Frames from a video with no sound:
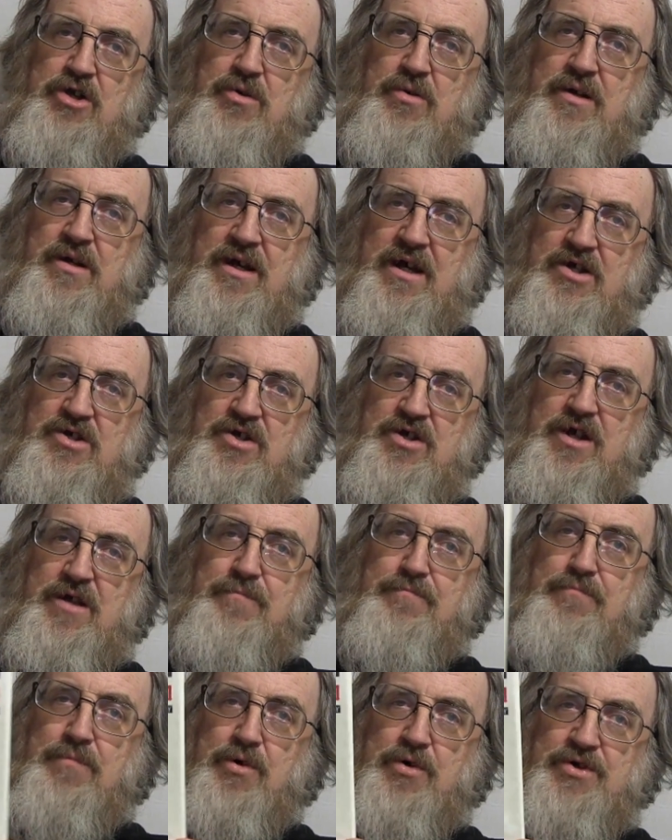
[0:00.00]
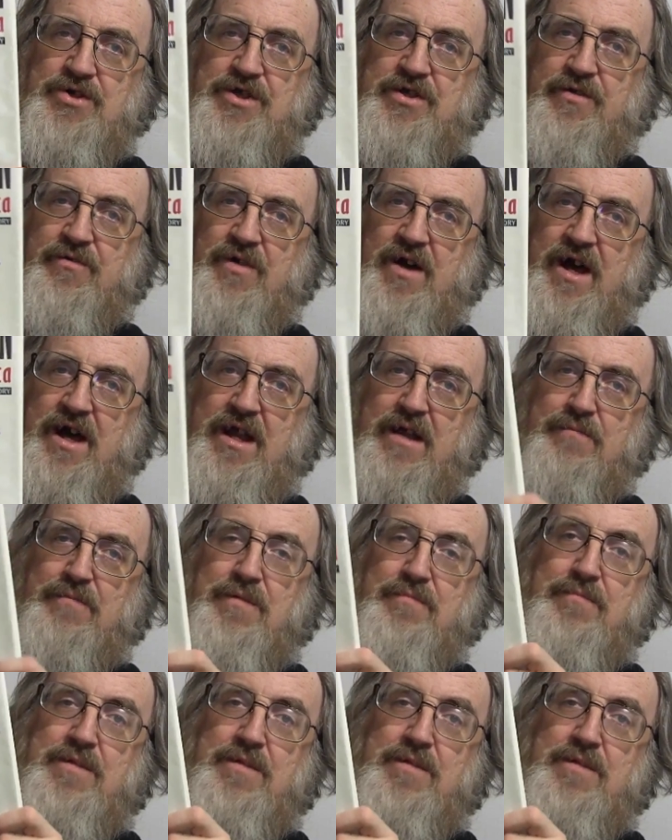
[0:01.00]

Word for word: Huey actually did most of the writing,